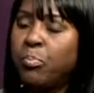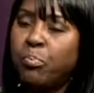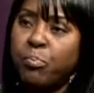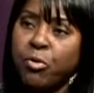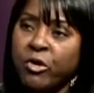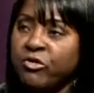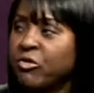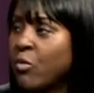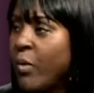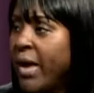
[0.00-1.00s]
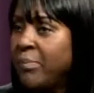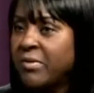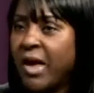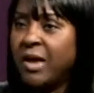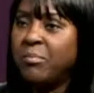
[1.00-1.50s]
Push your
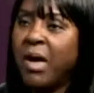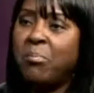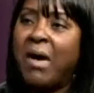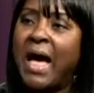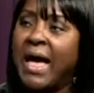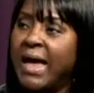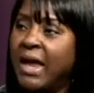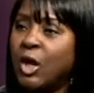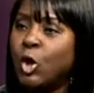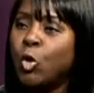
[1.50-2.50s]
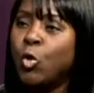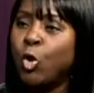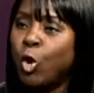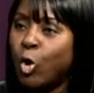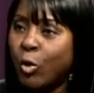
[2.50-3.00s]
website by buying
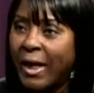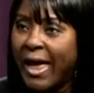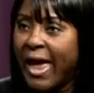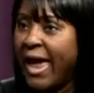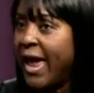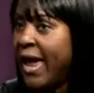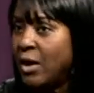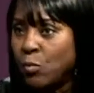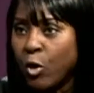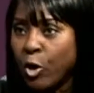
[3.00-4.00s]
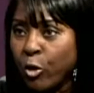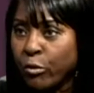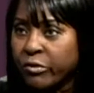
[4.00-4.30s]
Google AdWords.